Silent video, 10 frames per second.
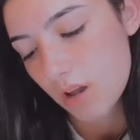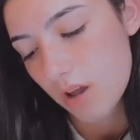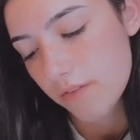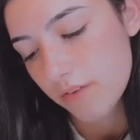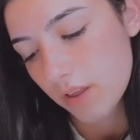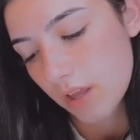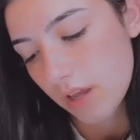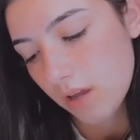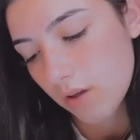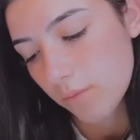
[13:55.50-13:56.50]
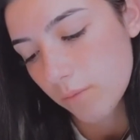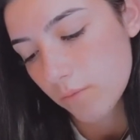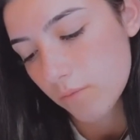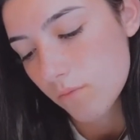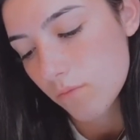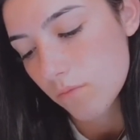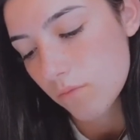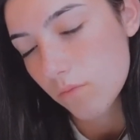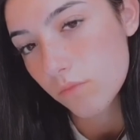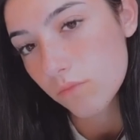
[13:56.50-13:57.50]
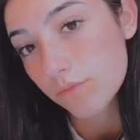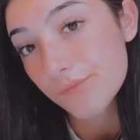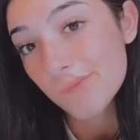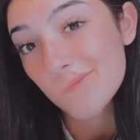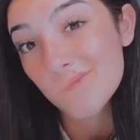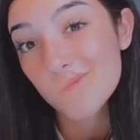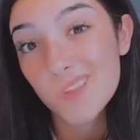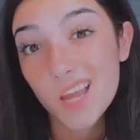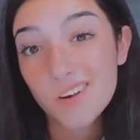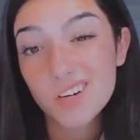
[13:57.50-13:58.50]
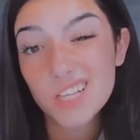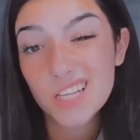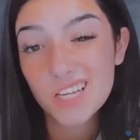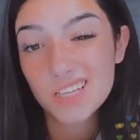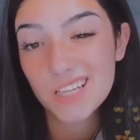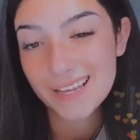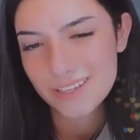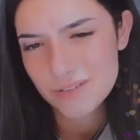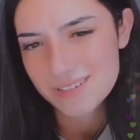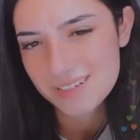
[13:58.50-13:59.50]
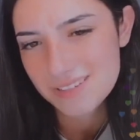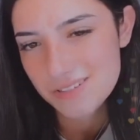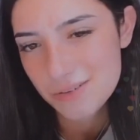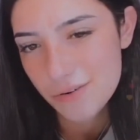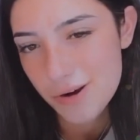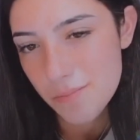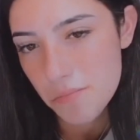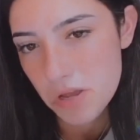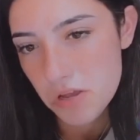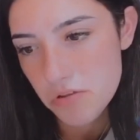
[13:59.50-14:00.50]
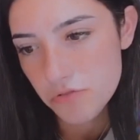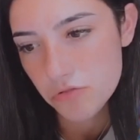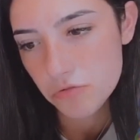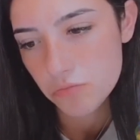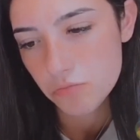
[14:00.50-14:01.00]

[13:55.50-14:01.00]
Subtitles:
I feel like I really like using Instagram, I guess.